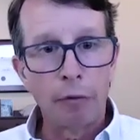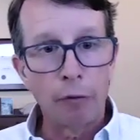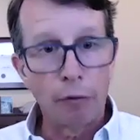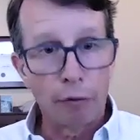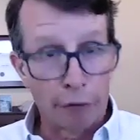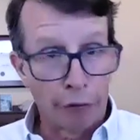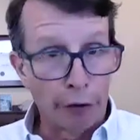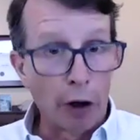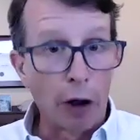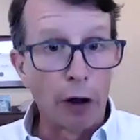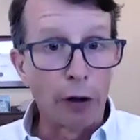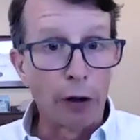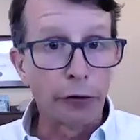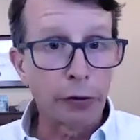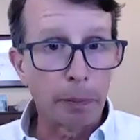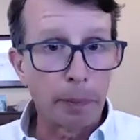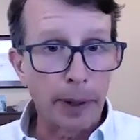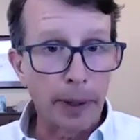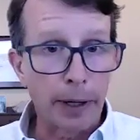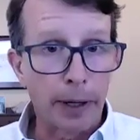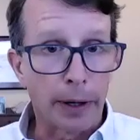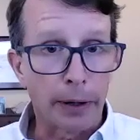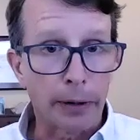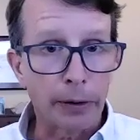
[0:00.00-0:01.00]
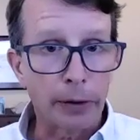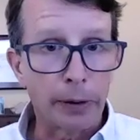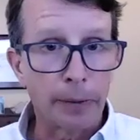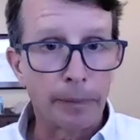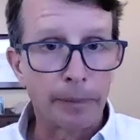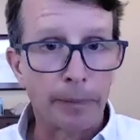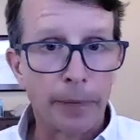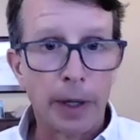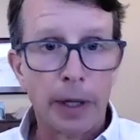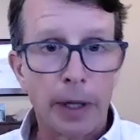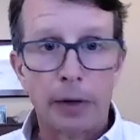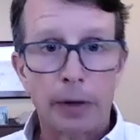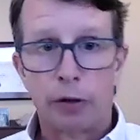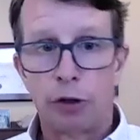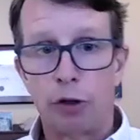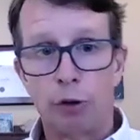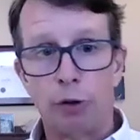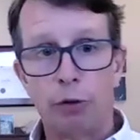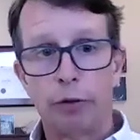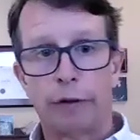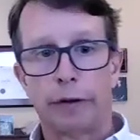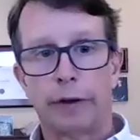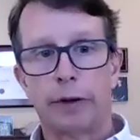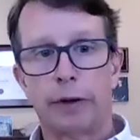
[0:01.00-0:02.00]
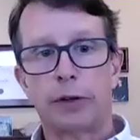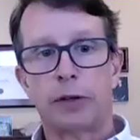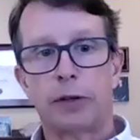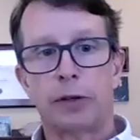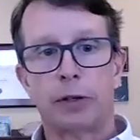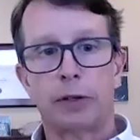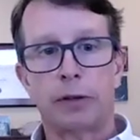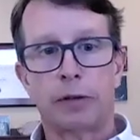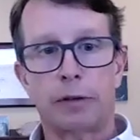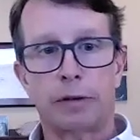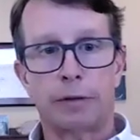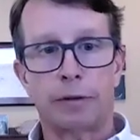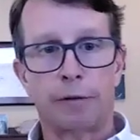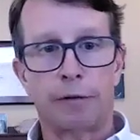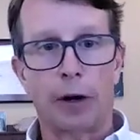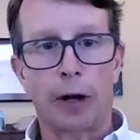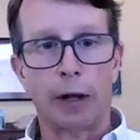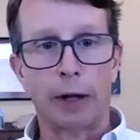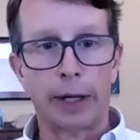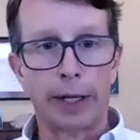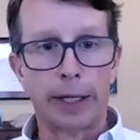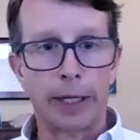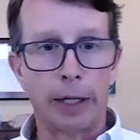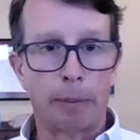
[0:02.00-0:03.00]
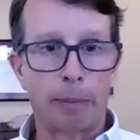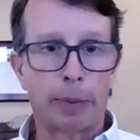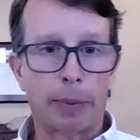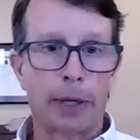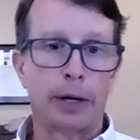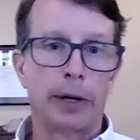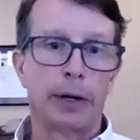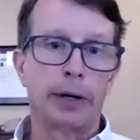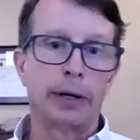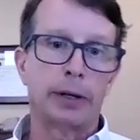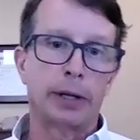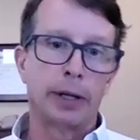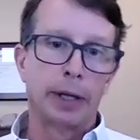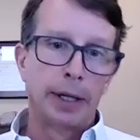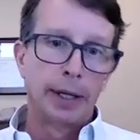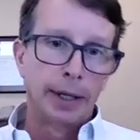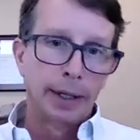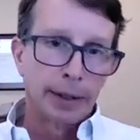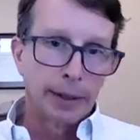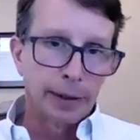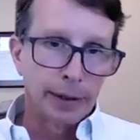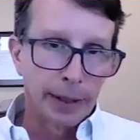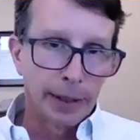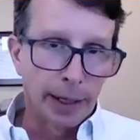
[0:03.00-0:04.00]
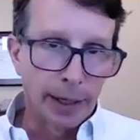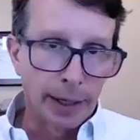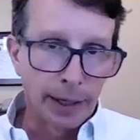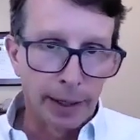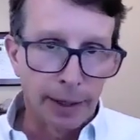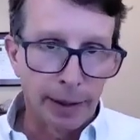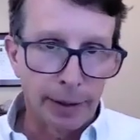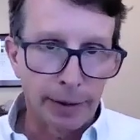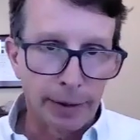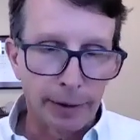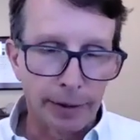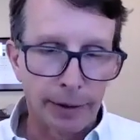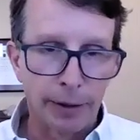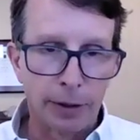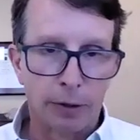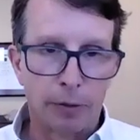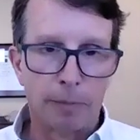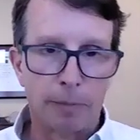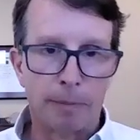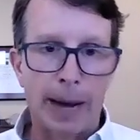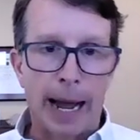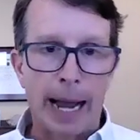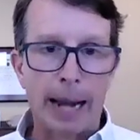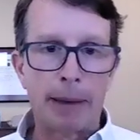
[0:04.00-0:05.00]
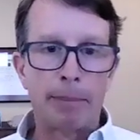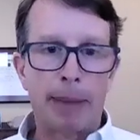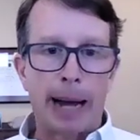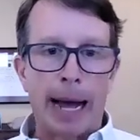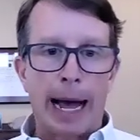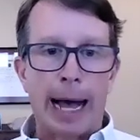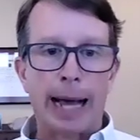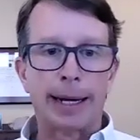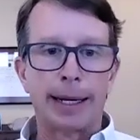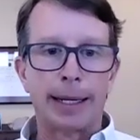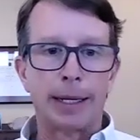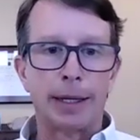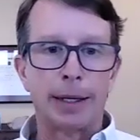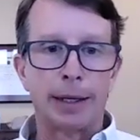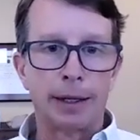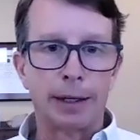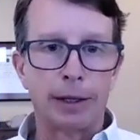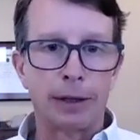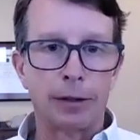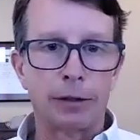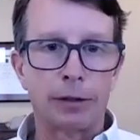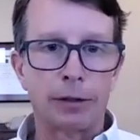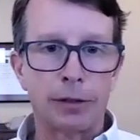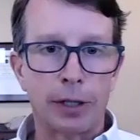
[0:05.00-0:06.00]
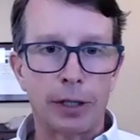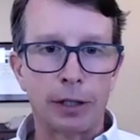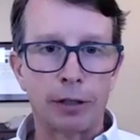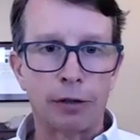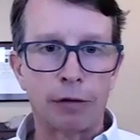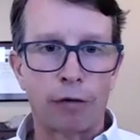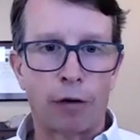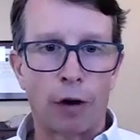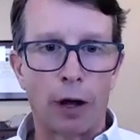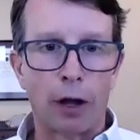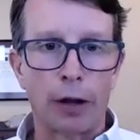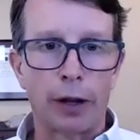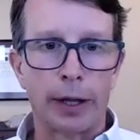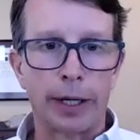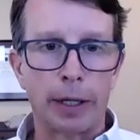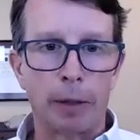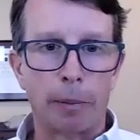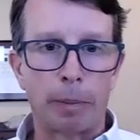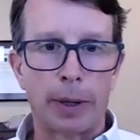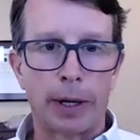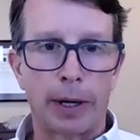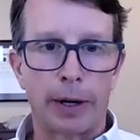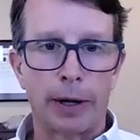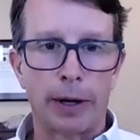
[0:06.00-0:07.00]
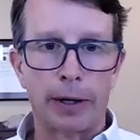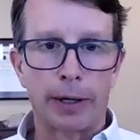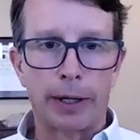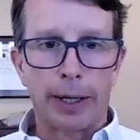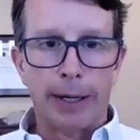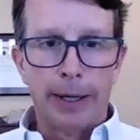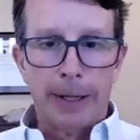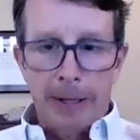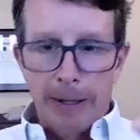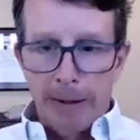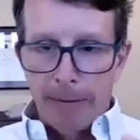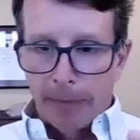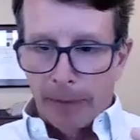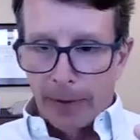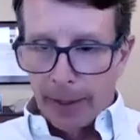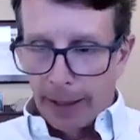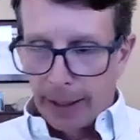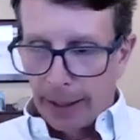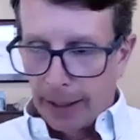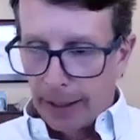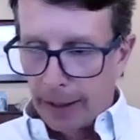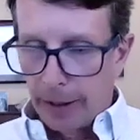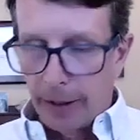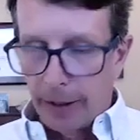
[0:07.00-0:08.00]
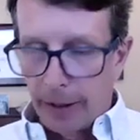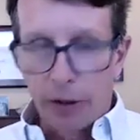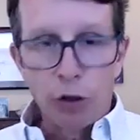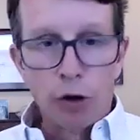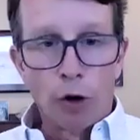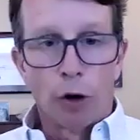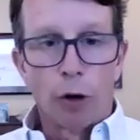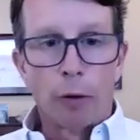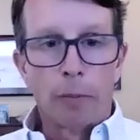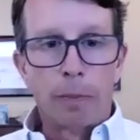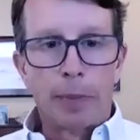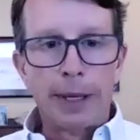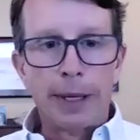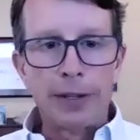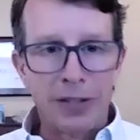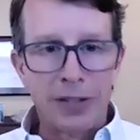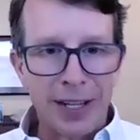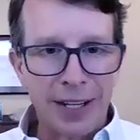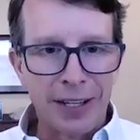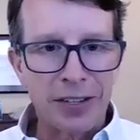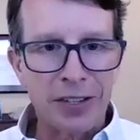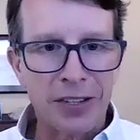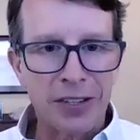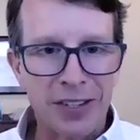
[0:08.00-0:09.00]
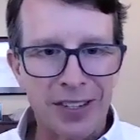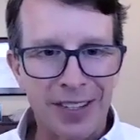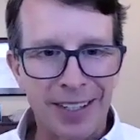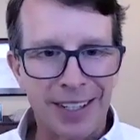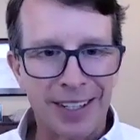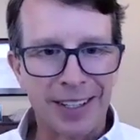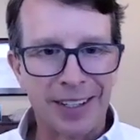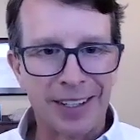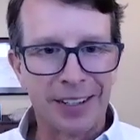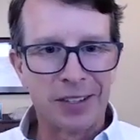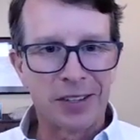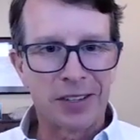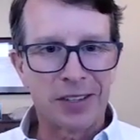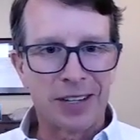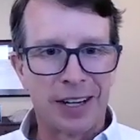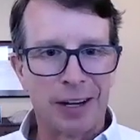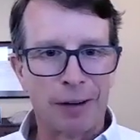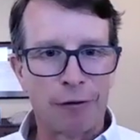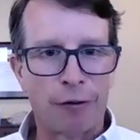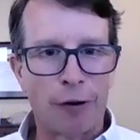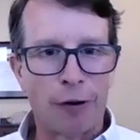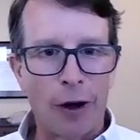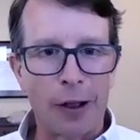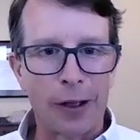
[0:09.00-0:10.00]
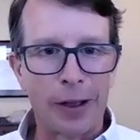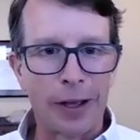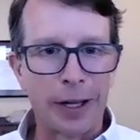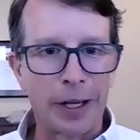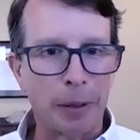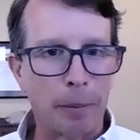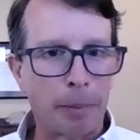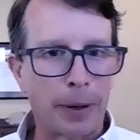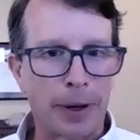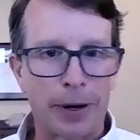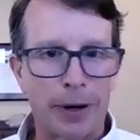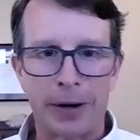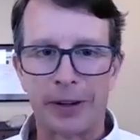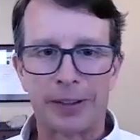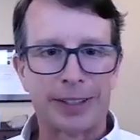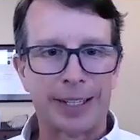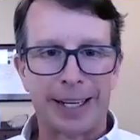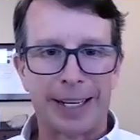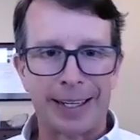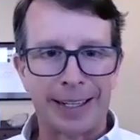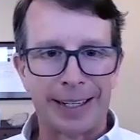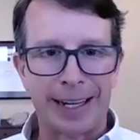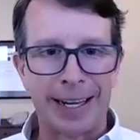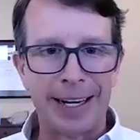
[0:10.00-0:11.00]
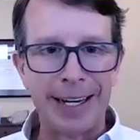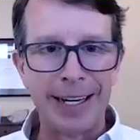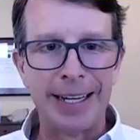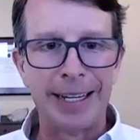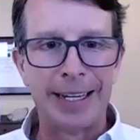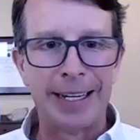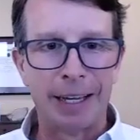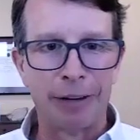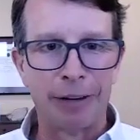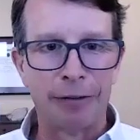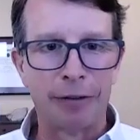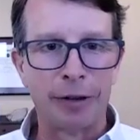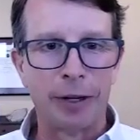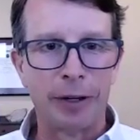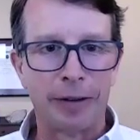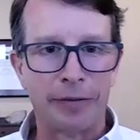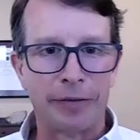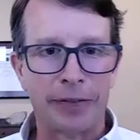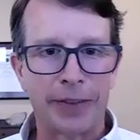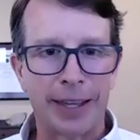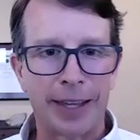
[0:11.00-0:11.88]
falls apart. The universe is falling apart. You know, my body is falling apart. Your business is falling apart at any given